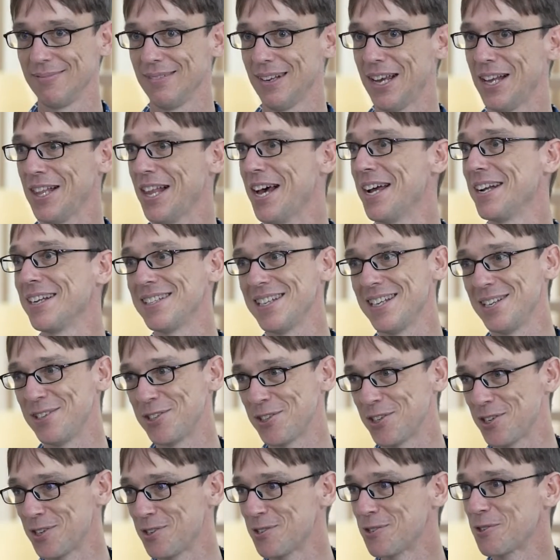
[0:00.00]
a lot of
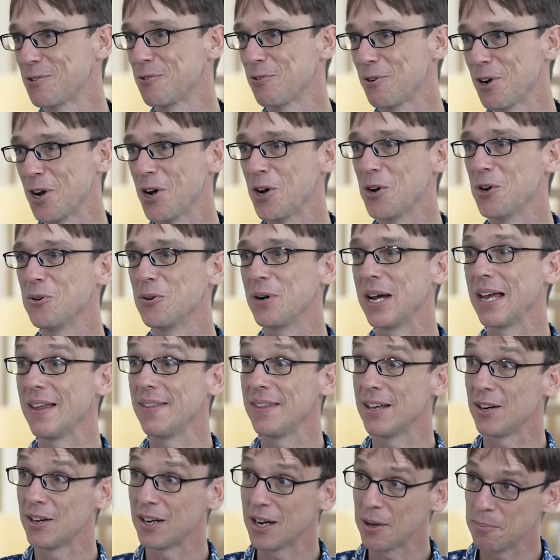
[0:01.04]
teachers grow
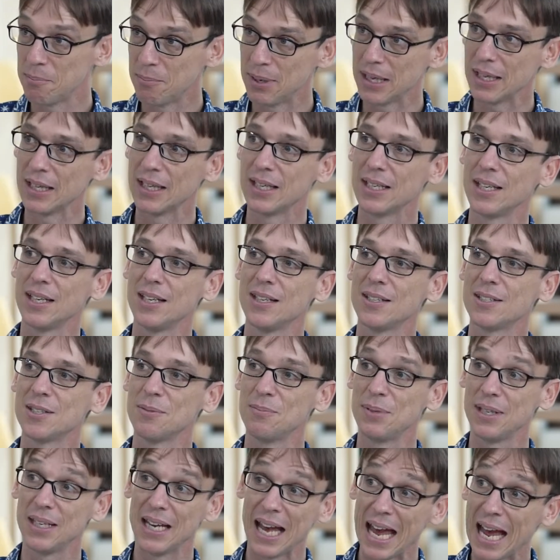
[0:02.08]
in their ability
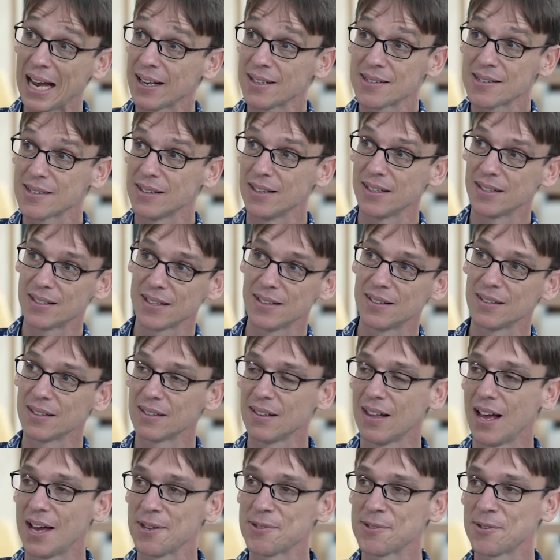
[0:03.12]
to be excellent in the
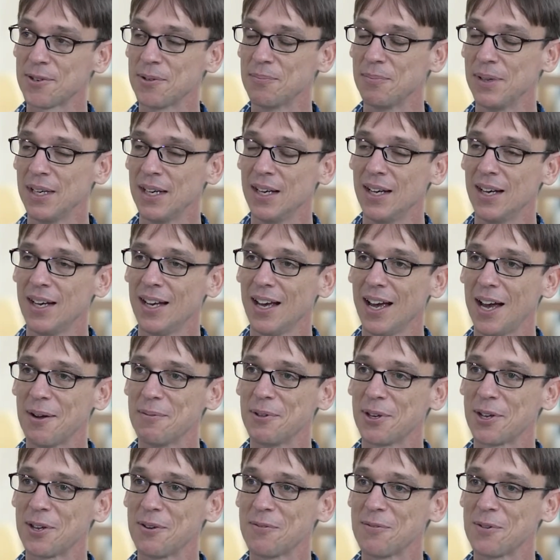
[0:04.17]
classroom.
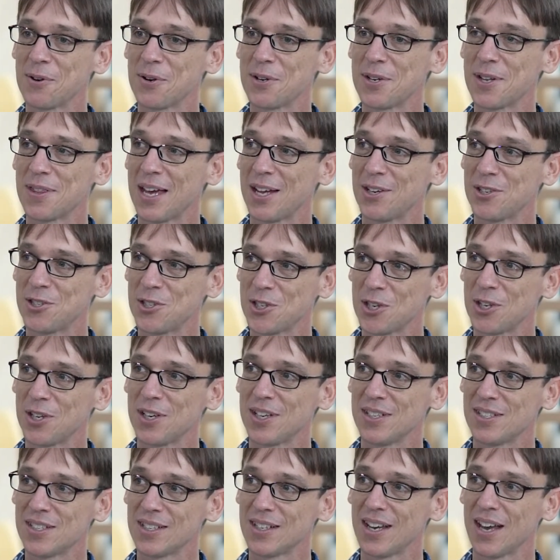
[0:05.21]
I'm looking forward to that
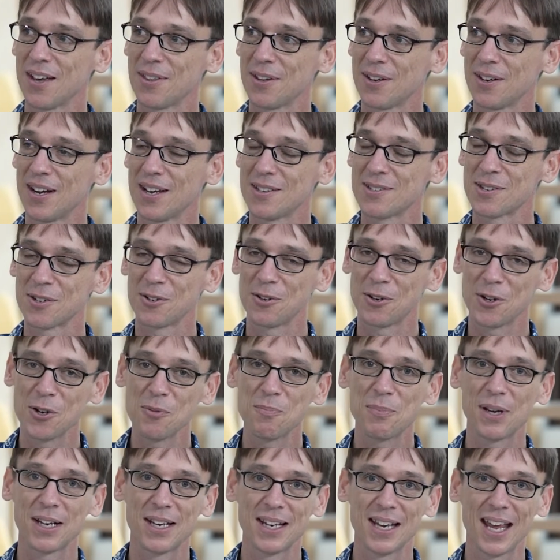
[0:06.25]
journey together as a
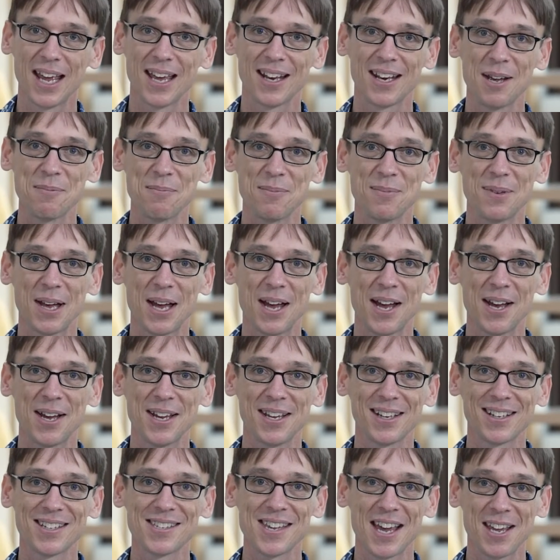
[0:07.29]
group, and, and I'm uh,
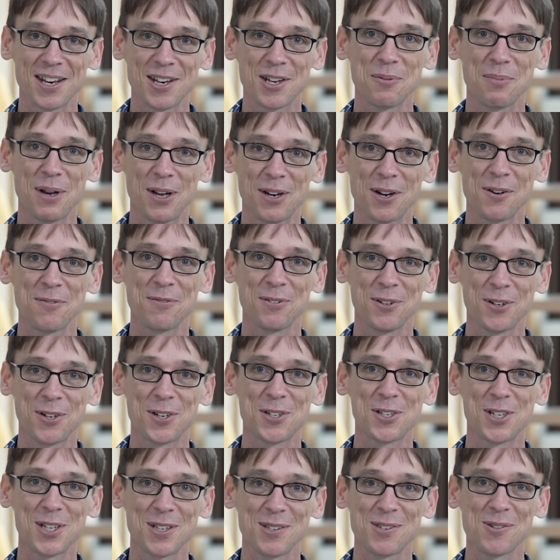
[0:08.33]
excited about our
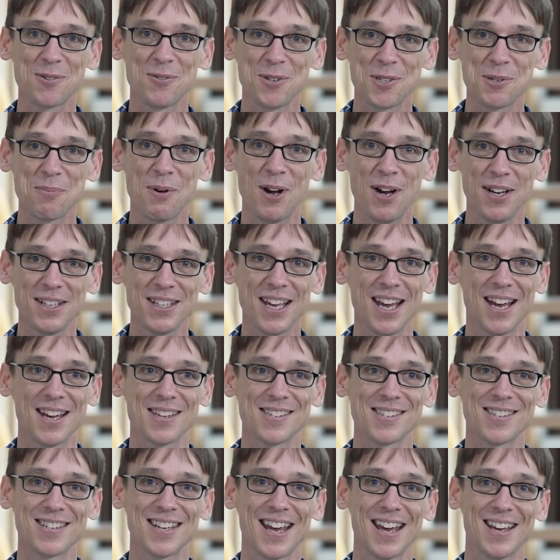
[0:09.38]
Flourishing Schools
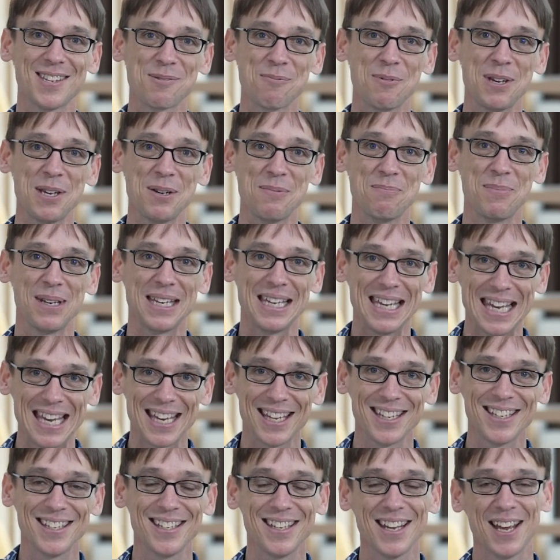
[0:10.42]
podcast as we
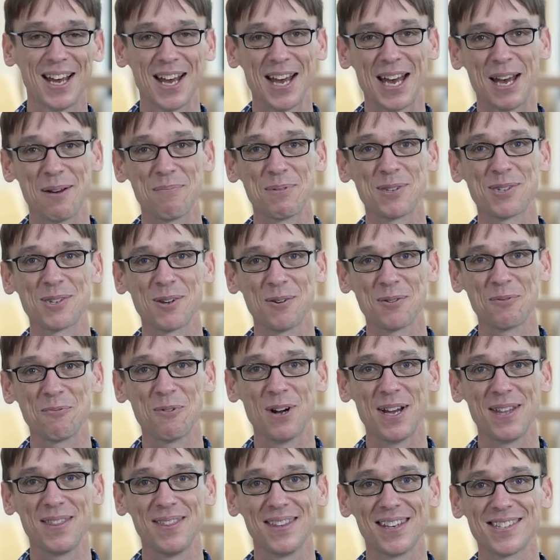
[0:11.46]
begin uh, episode
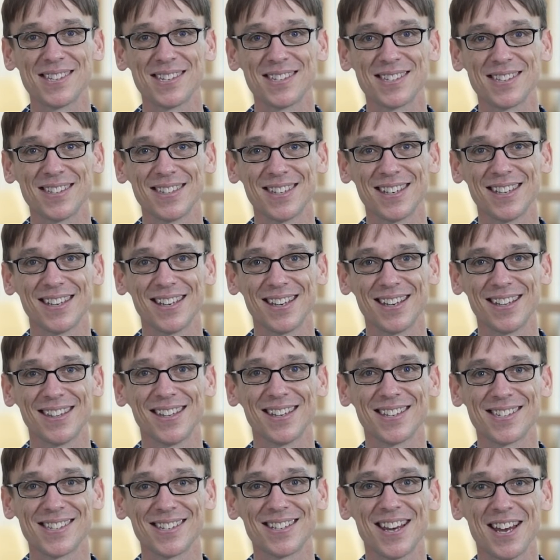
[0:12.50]
one this, uh,
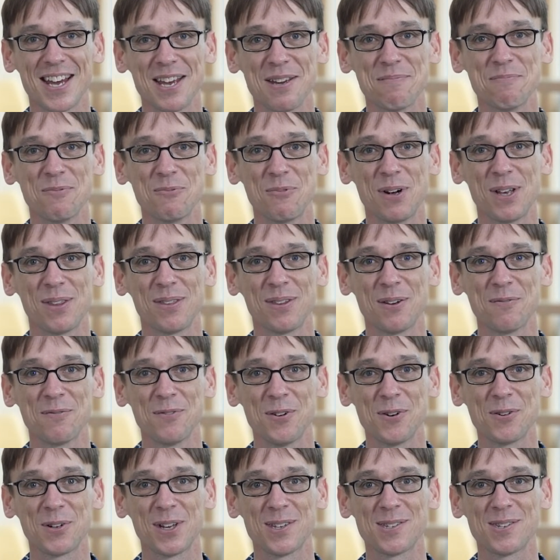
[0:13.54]
this time with a
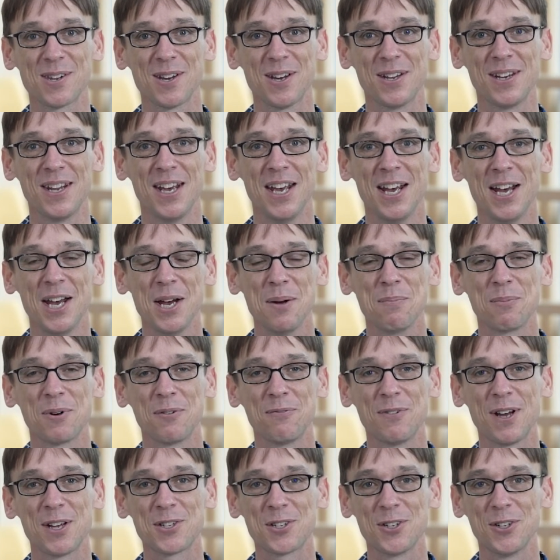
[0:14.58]
focus on
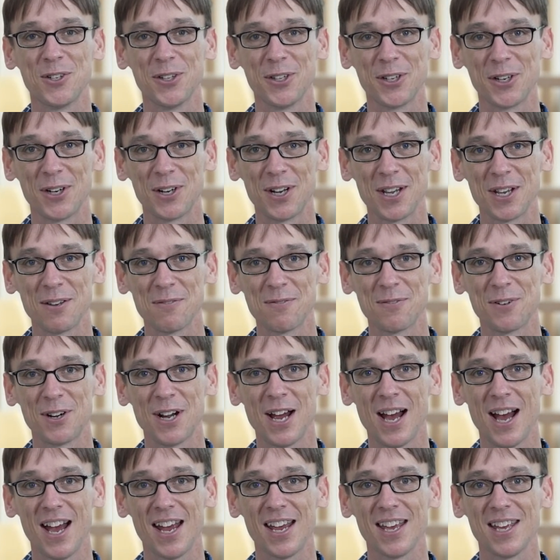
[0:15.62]
professional learning for
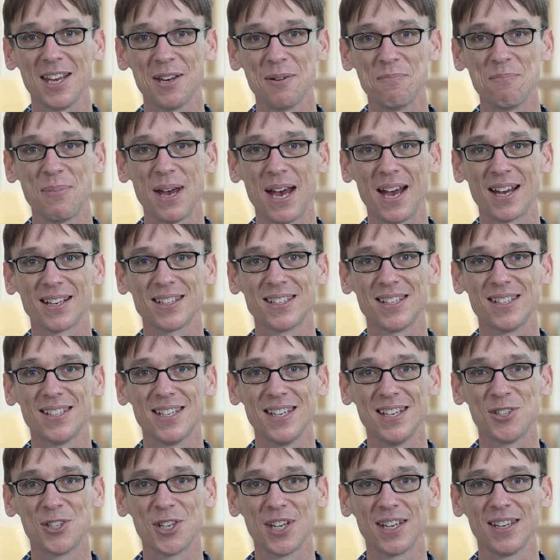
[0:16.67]
high impact
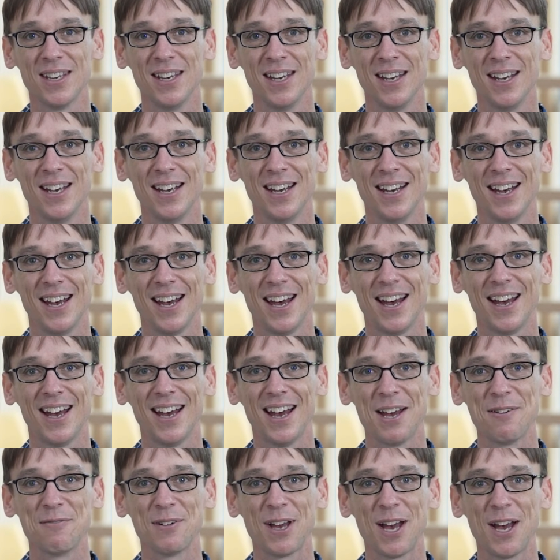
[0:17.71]
teaching. Uh,
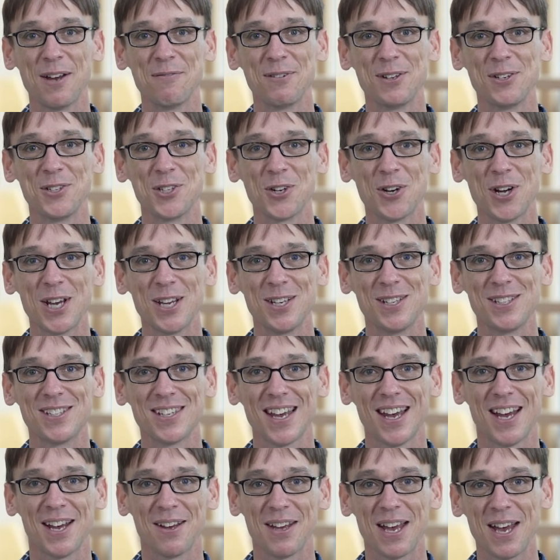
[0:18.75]
I've, I've, enjoyed
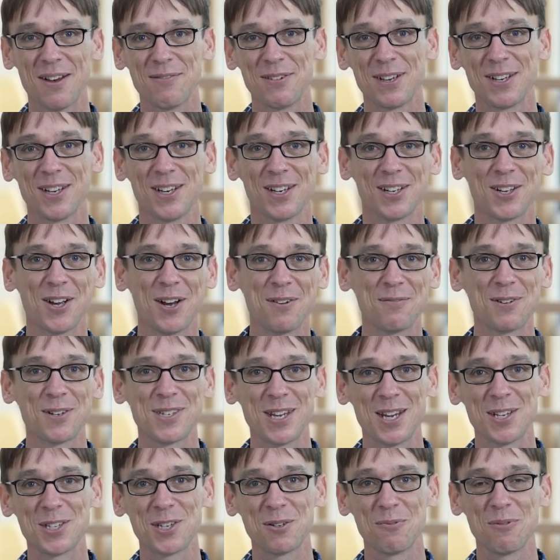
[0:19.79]
uh, having a
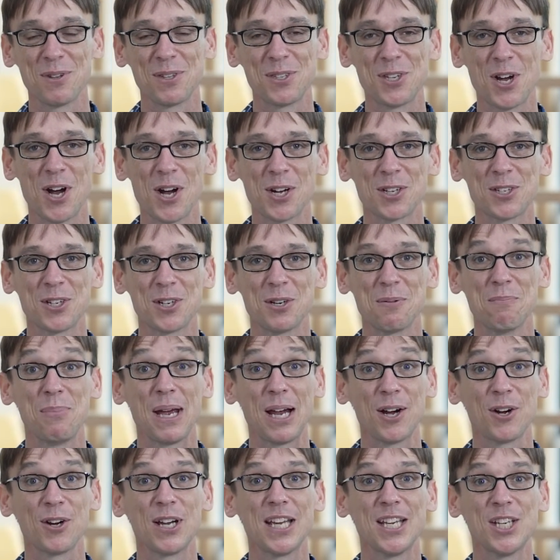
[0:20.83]
conversation with Dr.
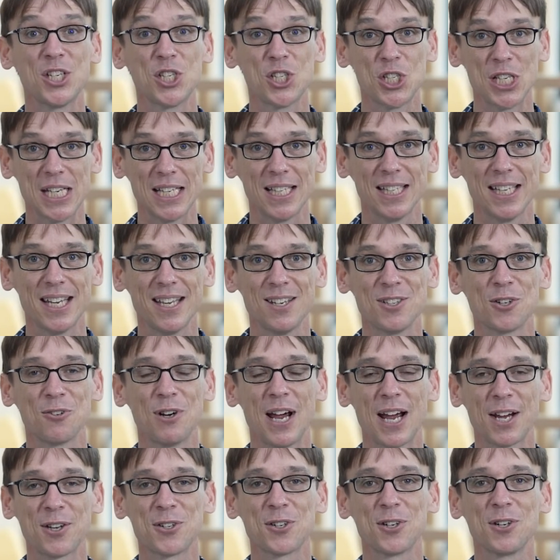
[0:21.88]
Barry Shealy,
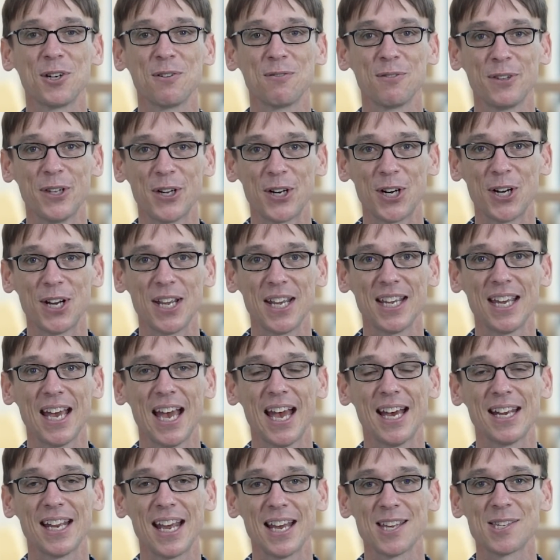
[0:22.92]
Director of Learning
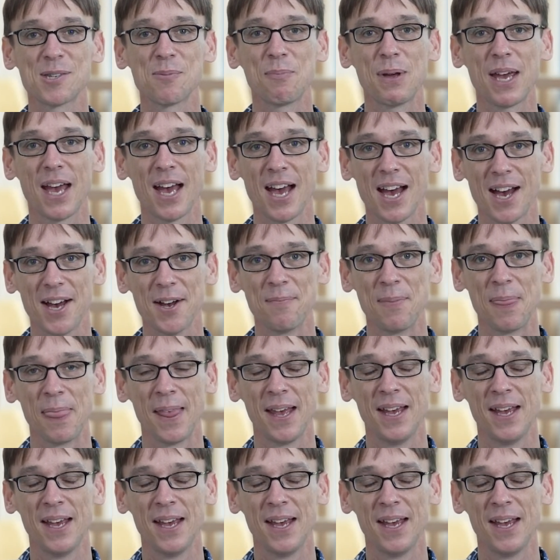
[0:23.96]
at SPH.